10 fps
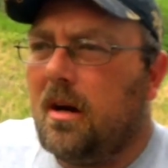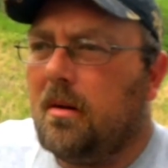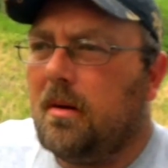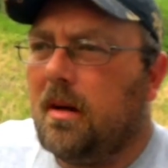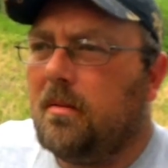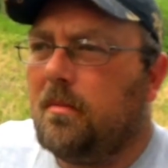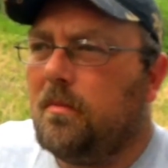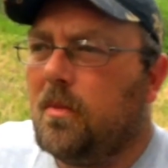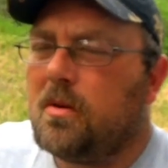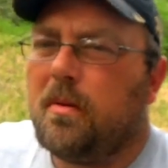I mean,
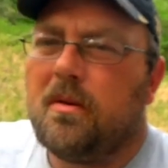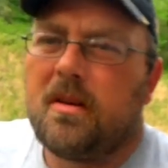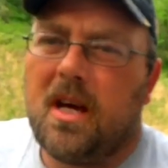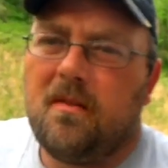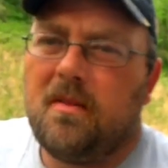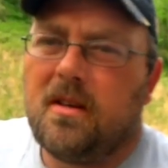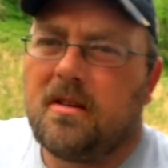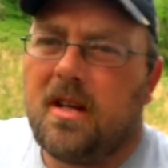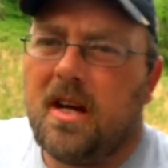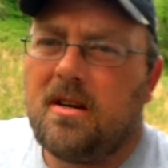we're supposed to have
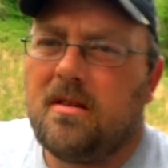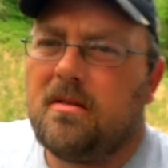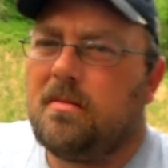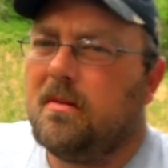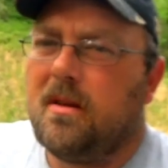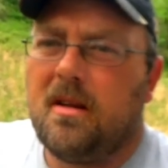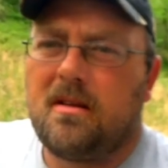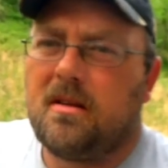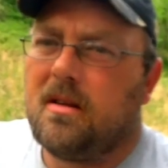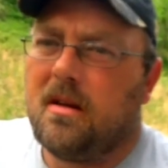visitations, but
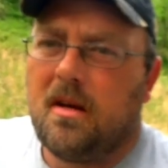it's